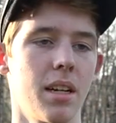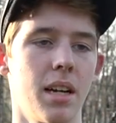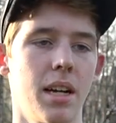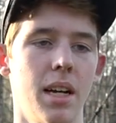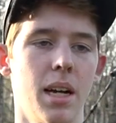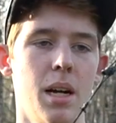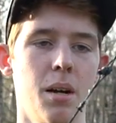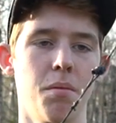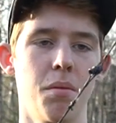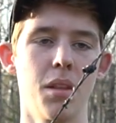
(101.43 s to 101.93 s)
I
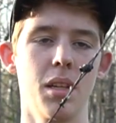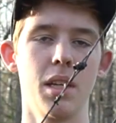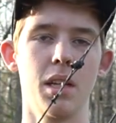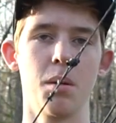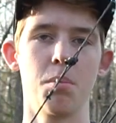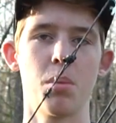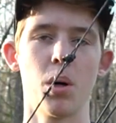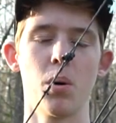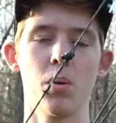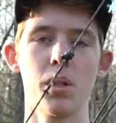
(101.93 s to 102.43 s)
have the
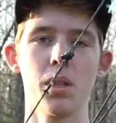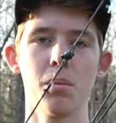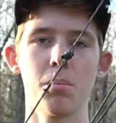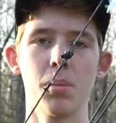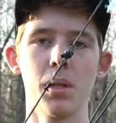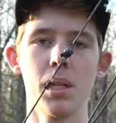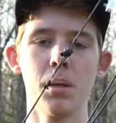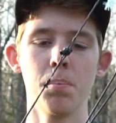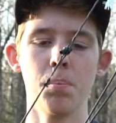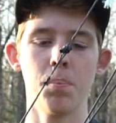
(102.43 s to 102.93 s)
Podium
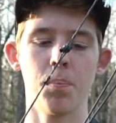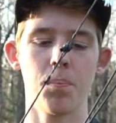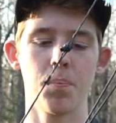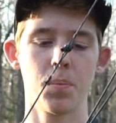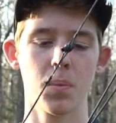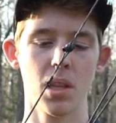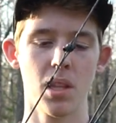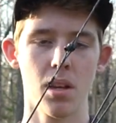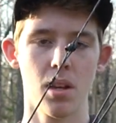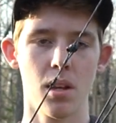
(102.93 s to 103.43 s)
Peep
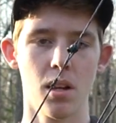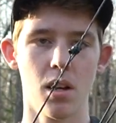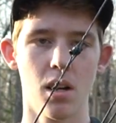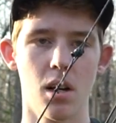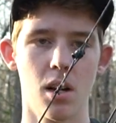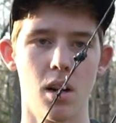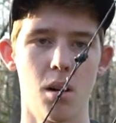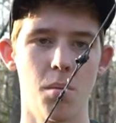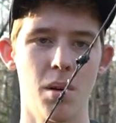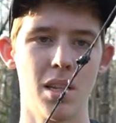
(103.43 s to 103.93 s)

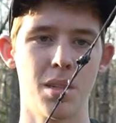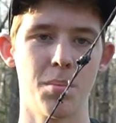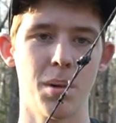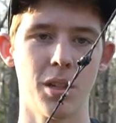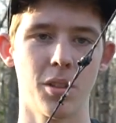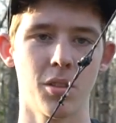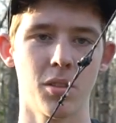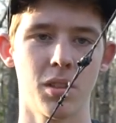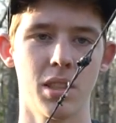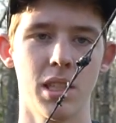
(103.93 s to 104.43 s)
by
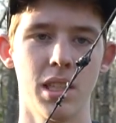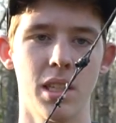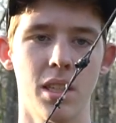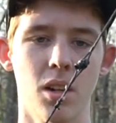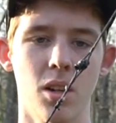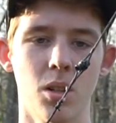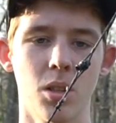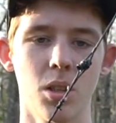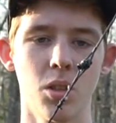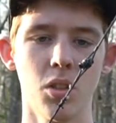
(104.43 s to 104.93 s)
Specialty
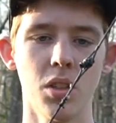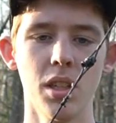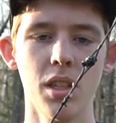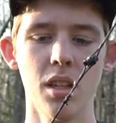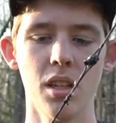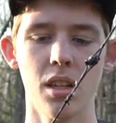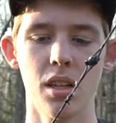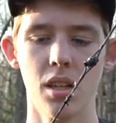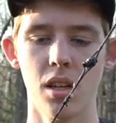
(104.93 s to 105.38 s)
Archery,